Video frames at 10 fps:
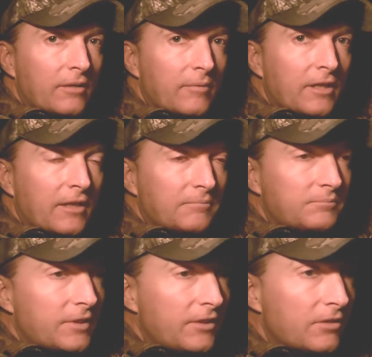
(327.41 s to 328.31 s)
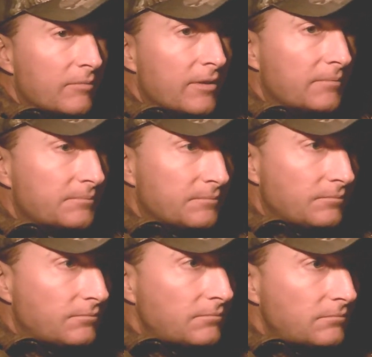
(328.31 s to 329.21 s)
I mean, he could have been
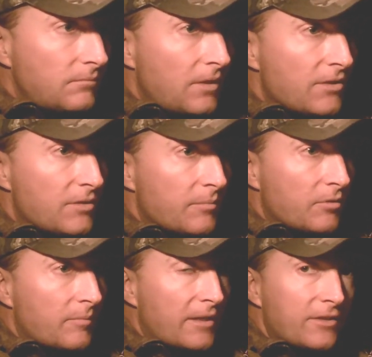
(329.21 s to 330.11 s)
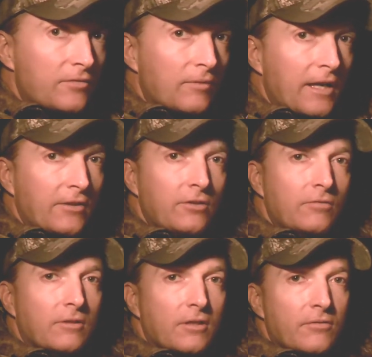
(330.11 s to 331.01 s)
spooked by just a
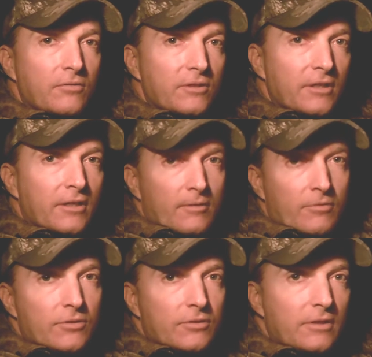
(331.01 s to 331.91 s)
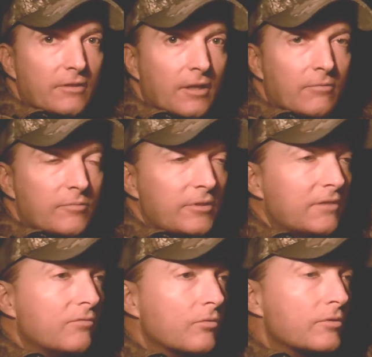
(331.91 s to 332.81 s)
raccoon running through the area, which he thought was me,
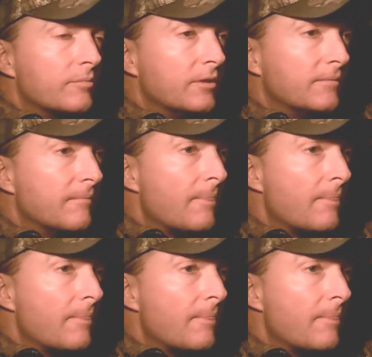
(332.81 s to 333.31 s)
of course. But